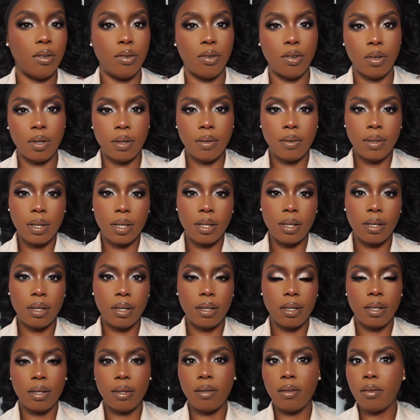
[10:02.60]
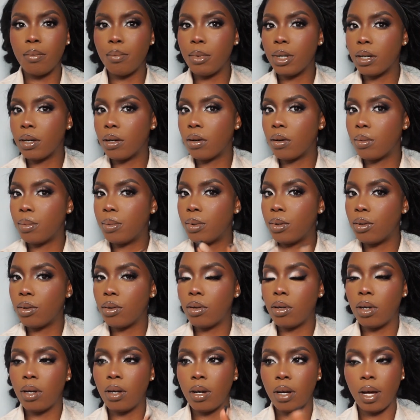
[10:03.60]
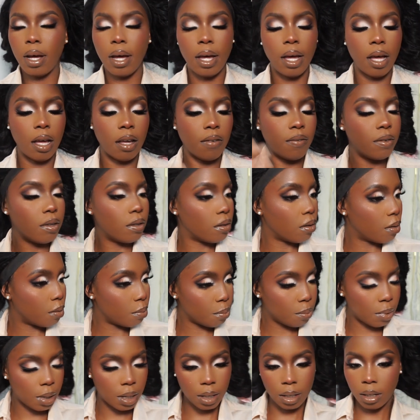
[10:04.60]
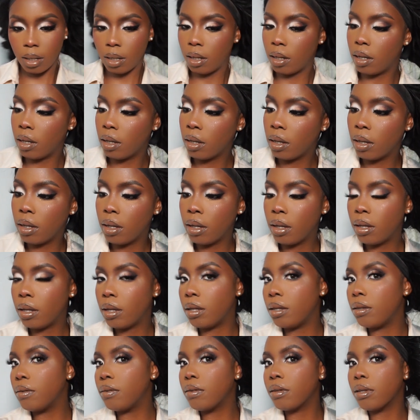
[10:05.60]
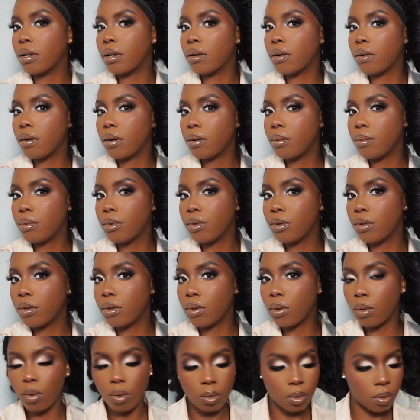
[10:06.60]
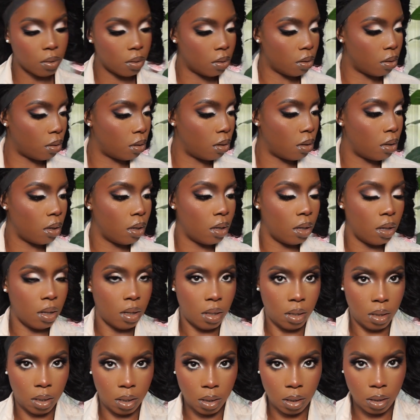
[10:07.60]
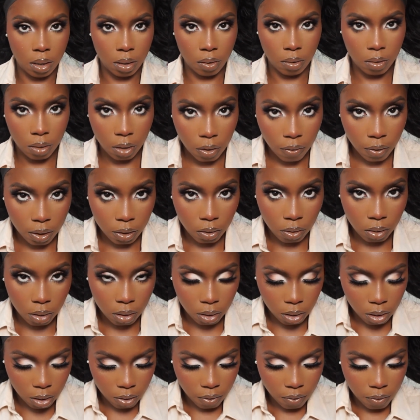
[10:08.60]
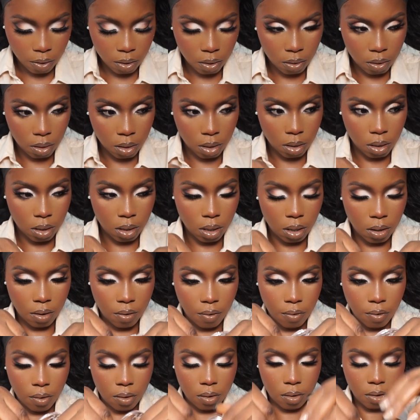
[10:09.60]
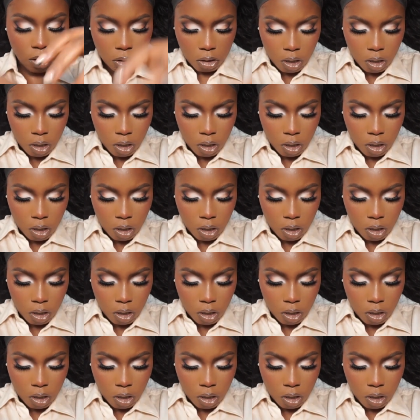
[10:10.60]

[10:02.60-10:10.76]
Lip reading: interested in this makeup look, I have it on my Instagram, so I think I should have actually left this thing there first.